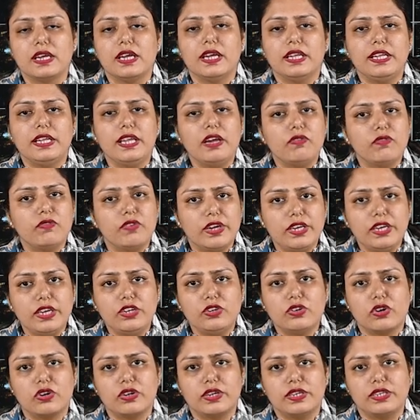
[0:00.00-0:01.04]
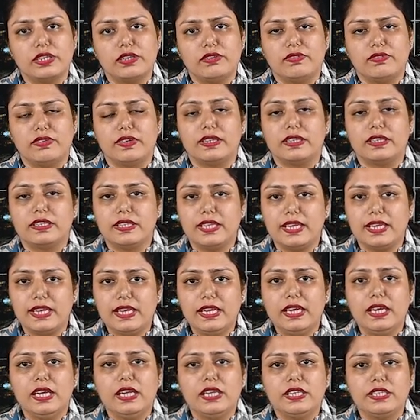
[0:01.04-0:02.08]
They are very talkative. They
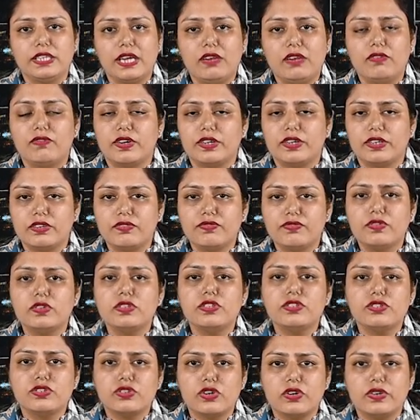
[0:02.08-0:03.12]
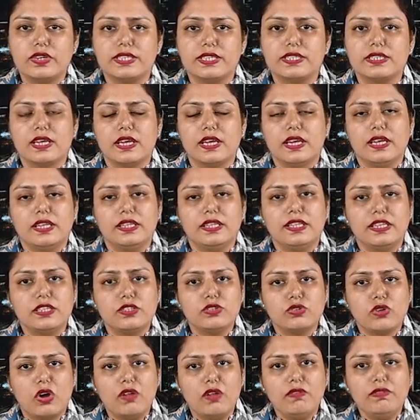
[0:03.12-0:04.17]
tell wonderful stories. They
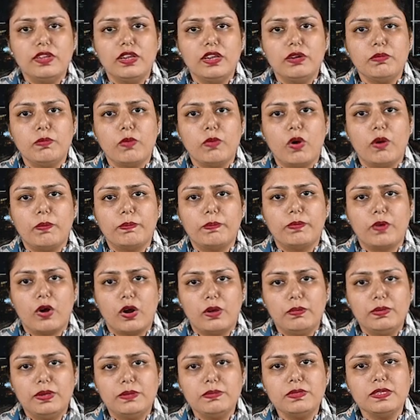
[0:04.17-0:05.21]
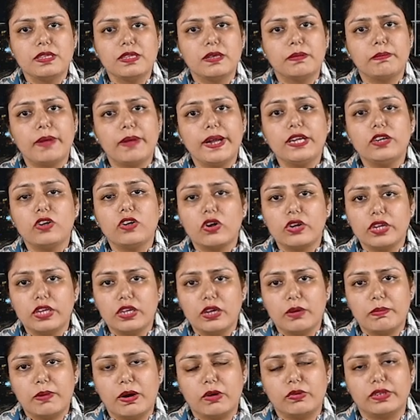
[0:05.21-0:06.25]
solve their problems by talking
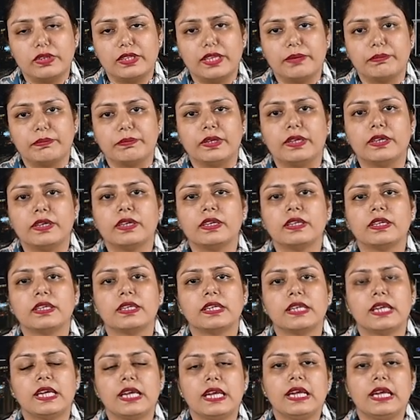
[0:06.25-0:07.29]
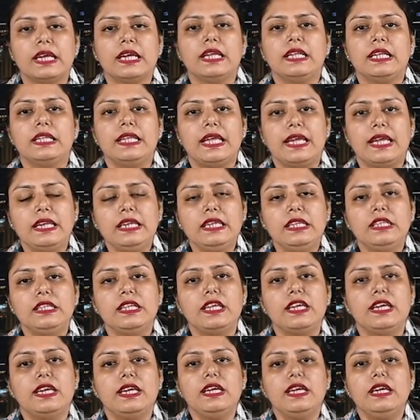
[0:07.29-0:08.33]
about them. Then
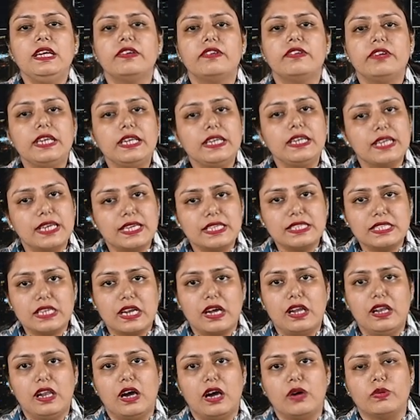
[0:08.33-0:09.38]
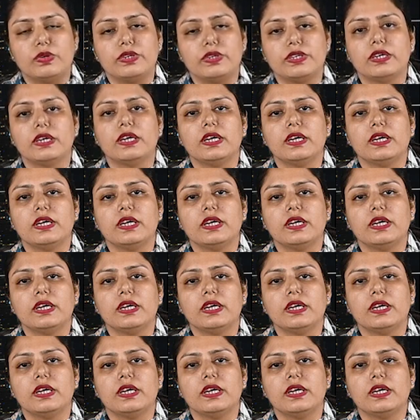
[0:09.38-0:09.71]
they read text aloud.